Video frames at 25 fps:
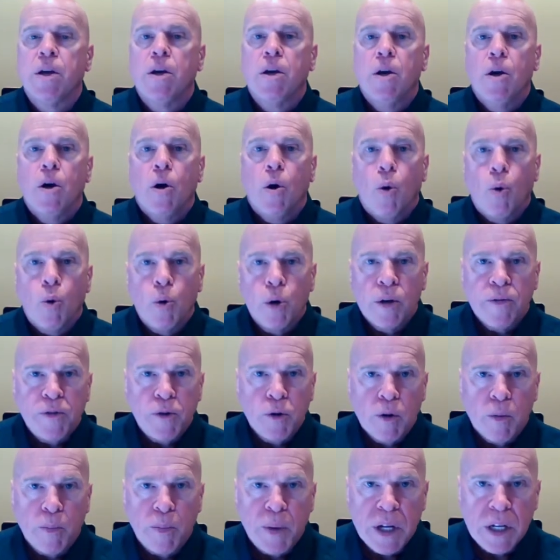or if
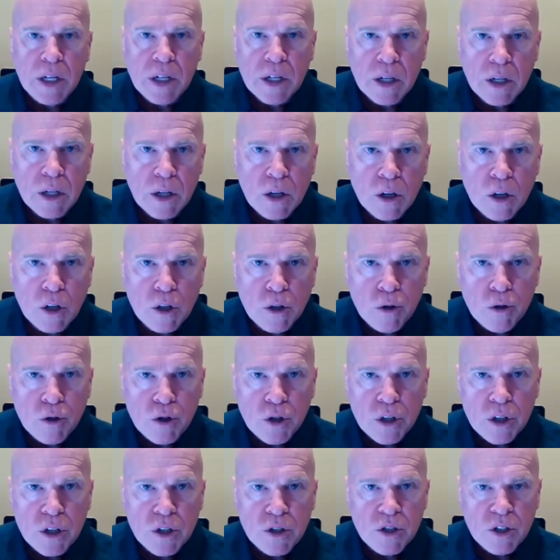your opinion and
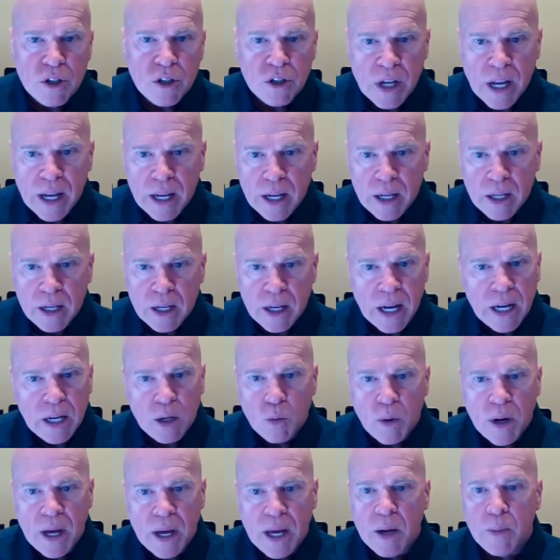conclusion is in any
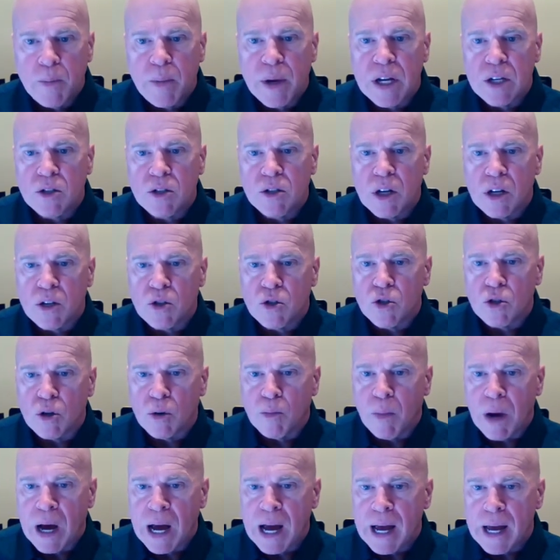way based on
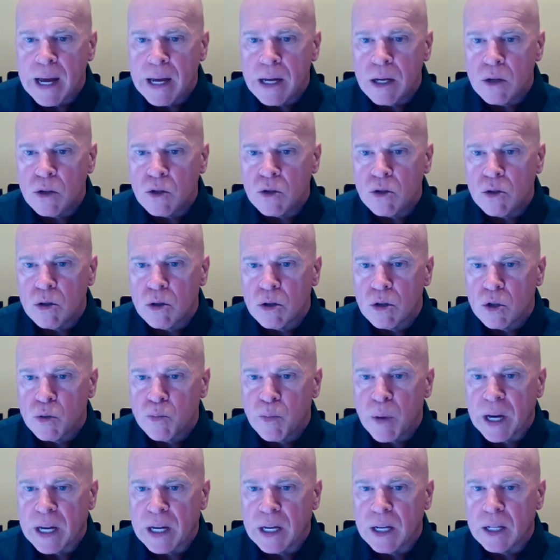surmise,
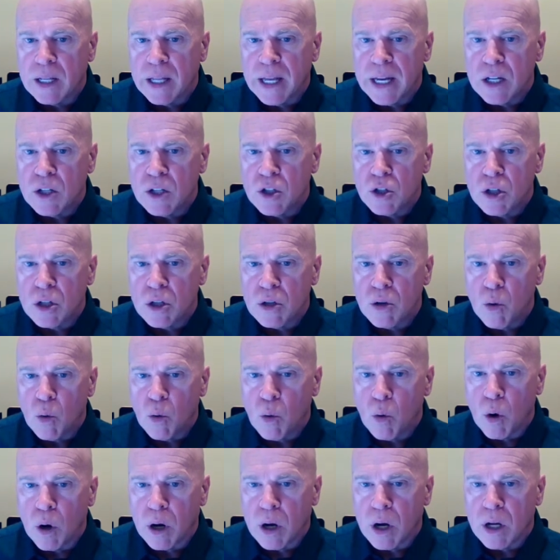speculation,
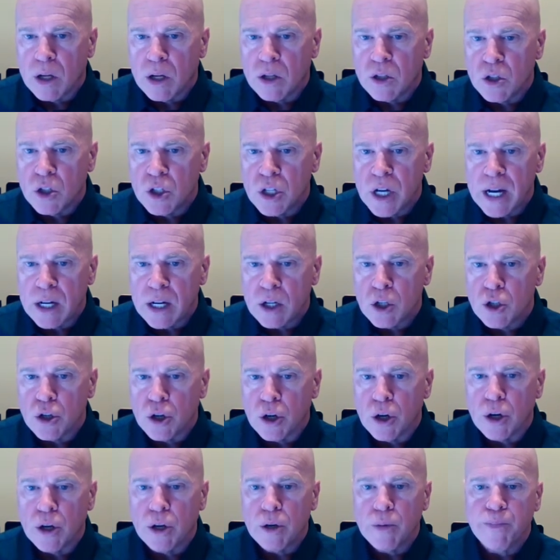or
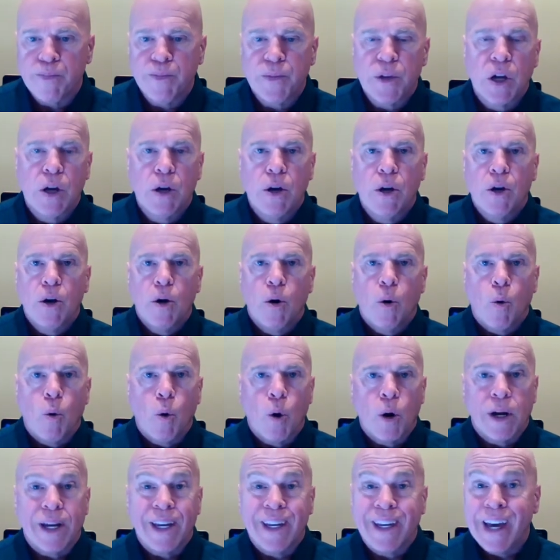conjecture,
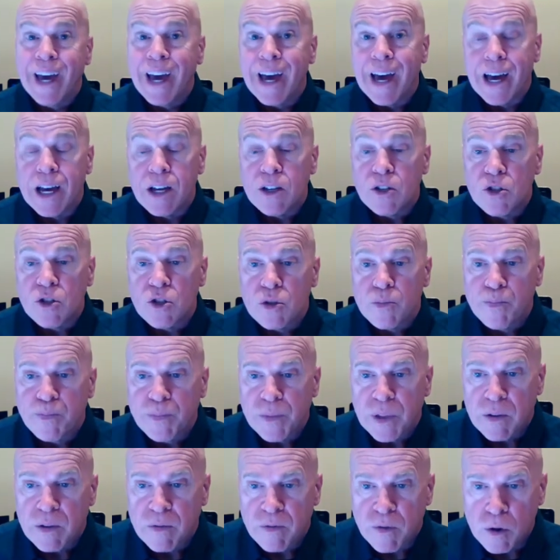or guess.
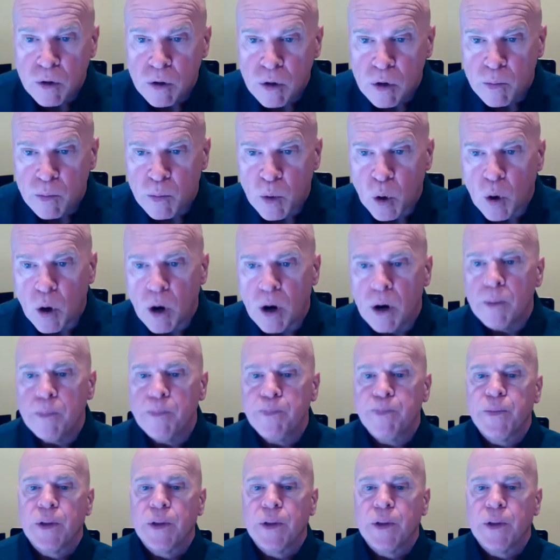Furthermore,